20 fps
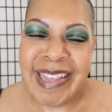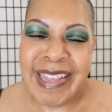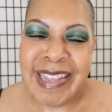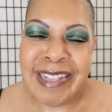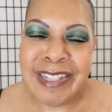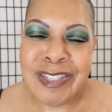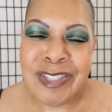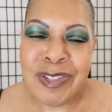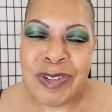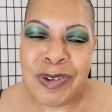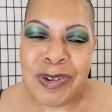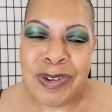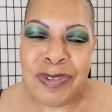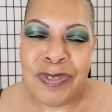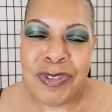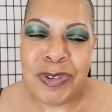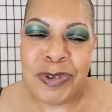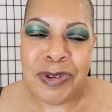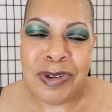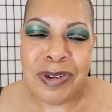And so
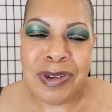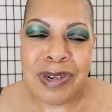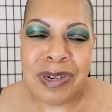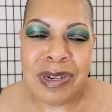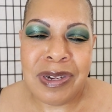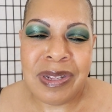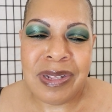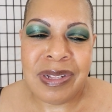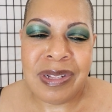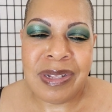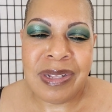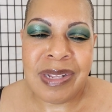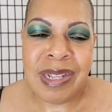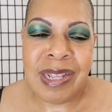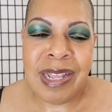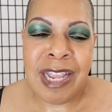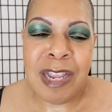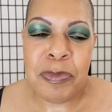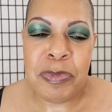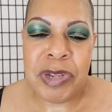if you're
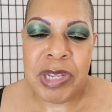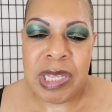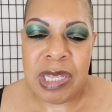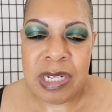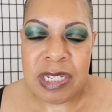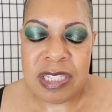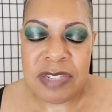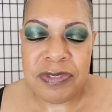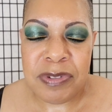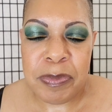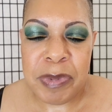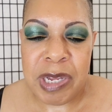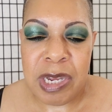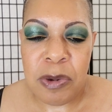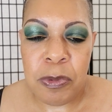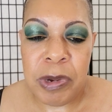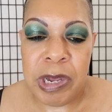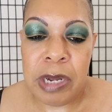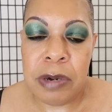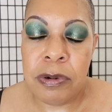apprehensive
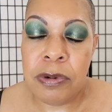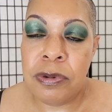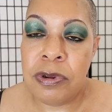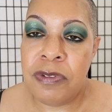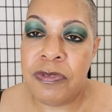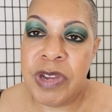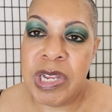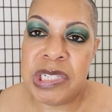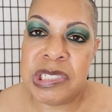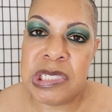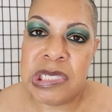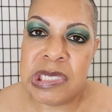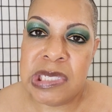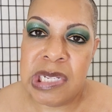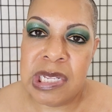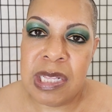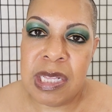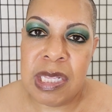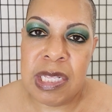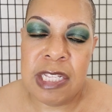about, well, I don't know if I should
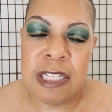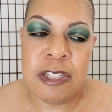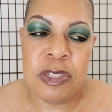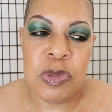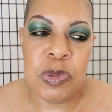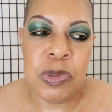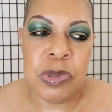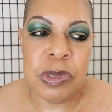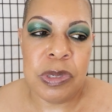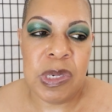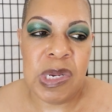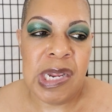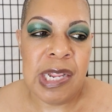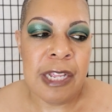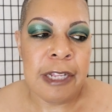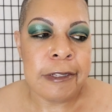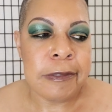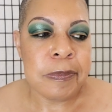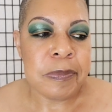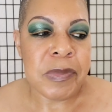say this or,
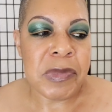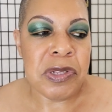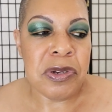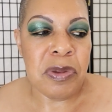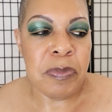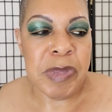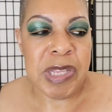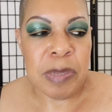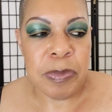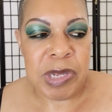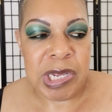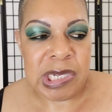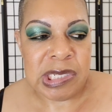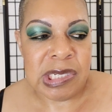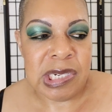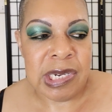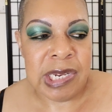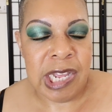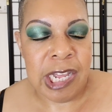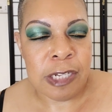you know, maybe I
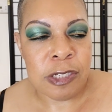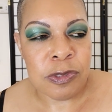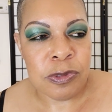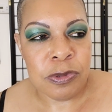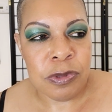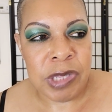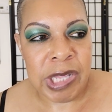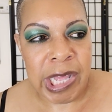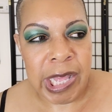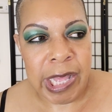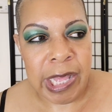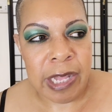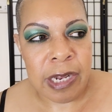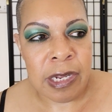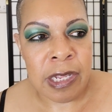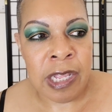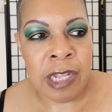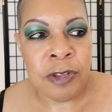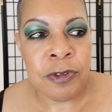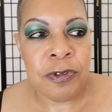should not do that,
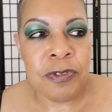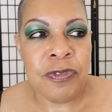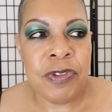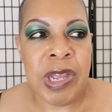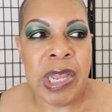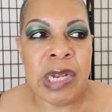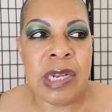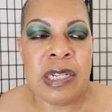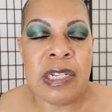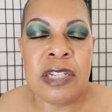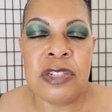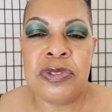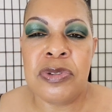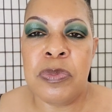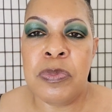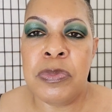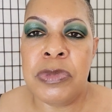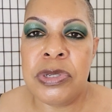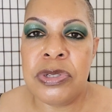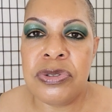and you're finding that
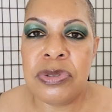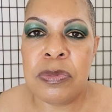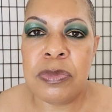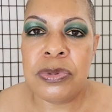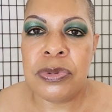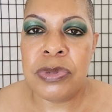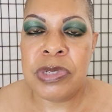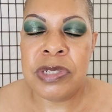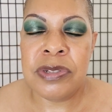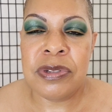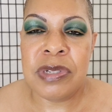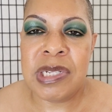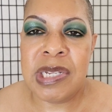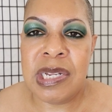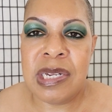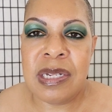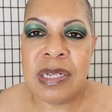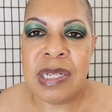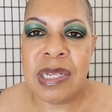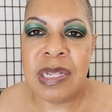you're miserable in your
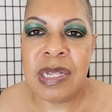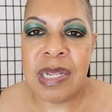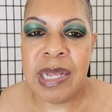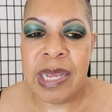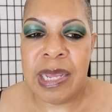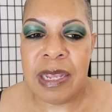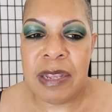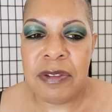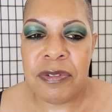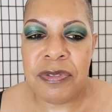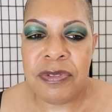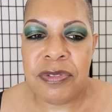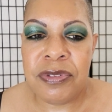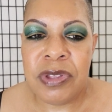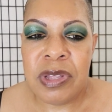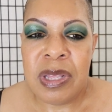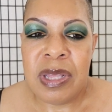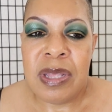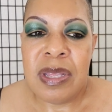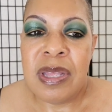day to day life,
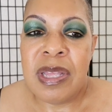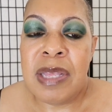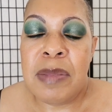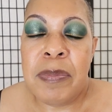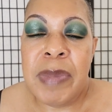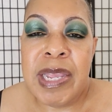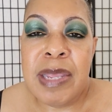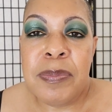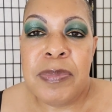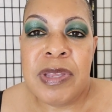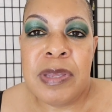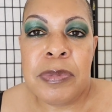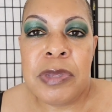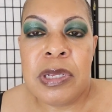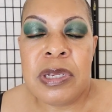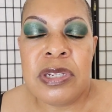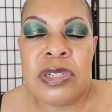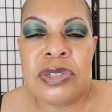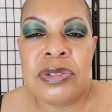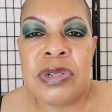it might be
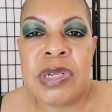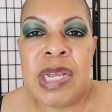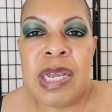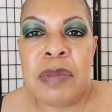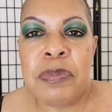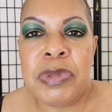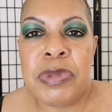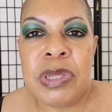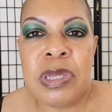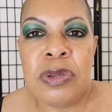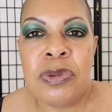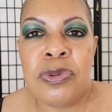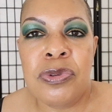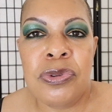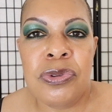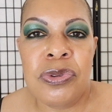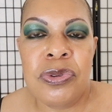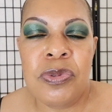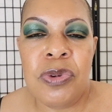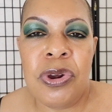because you're not being
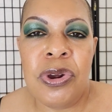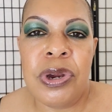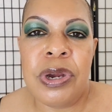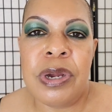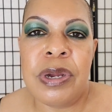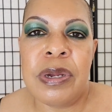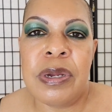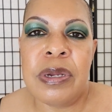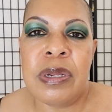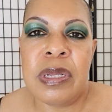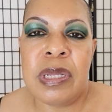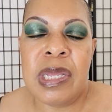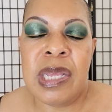who you are.